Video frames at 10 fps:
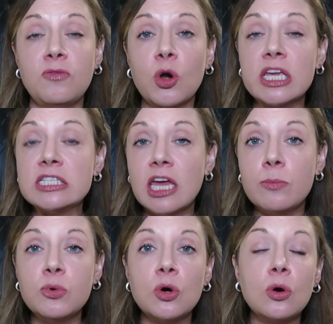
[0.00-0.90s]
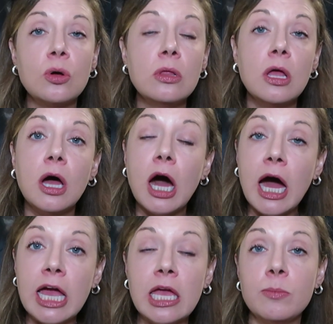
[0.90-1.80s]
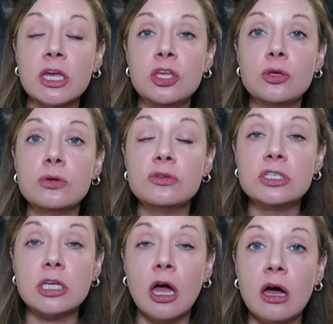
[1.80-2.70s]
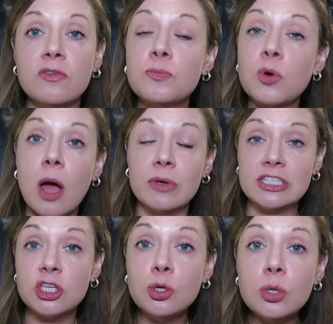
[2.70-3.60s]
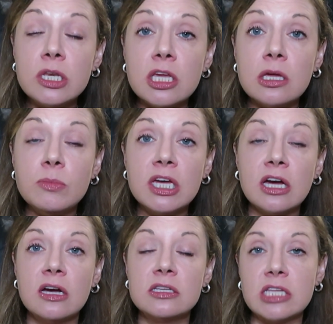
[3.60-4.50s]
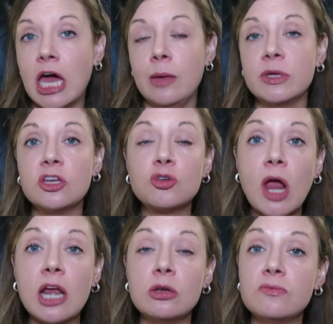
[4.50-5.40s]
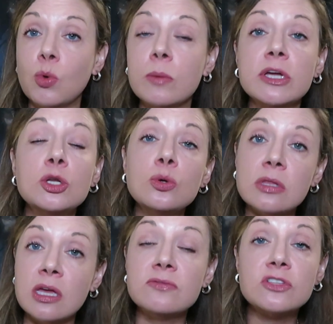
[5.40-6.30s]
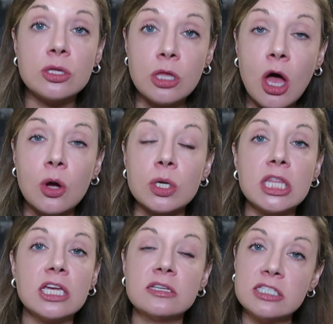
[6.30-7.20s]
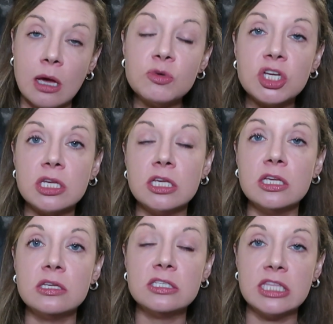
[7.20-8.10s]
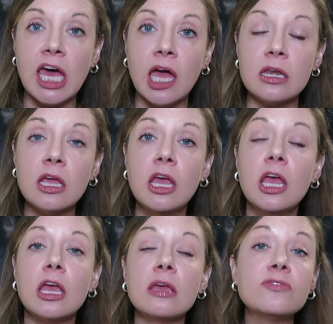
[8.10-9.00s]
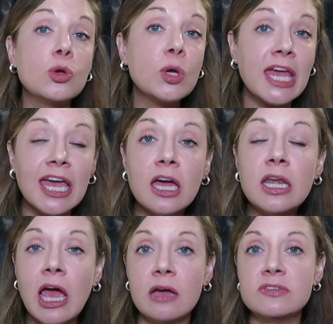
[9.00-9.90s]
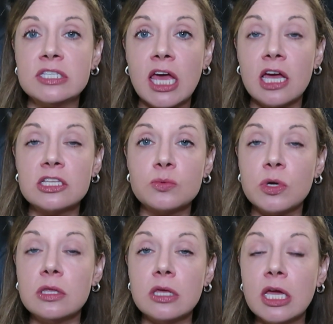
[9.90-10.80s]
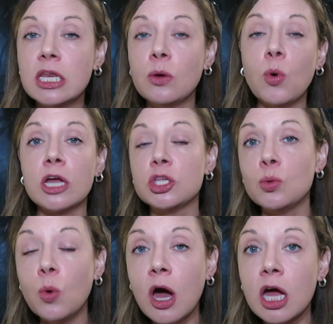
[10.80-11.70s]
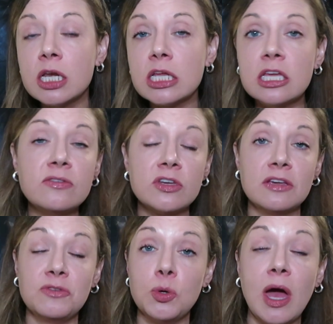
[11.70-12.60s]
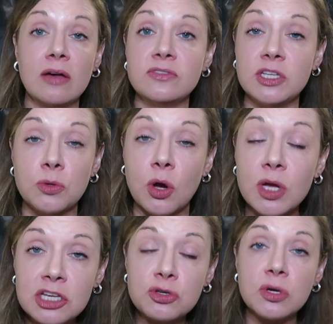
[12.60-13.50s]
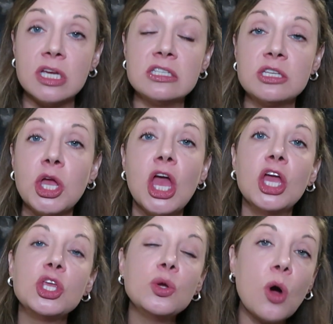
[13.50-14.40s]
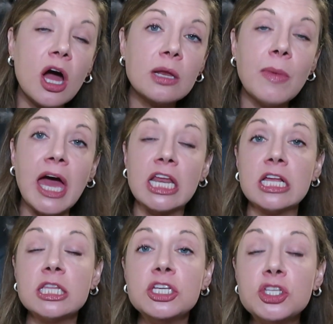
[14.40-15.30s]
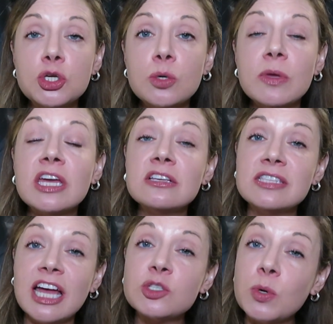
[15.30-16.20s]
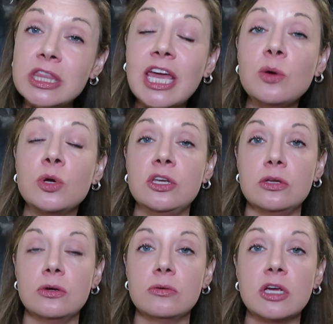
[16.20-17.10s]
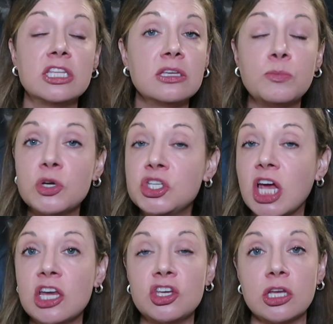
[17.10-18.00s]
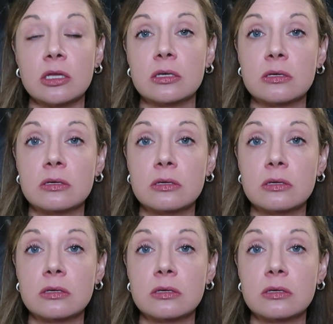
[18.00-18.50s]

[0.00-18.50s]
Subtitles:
For example, I am accused of promiscuity because I'm an attractive woman who lives alone. The assumption is that if you can have sex with anyone you want, even if you have zero interest, you automatically do because that's what they would do. It's a projection.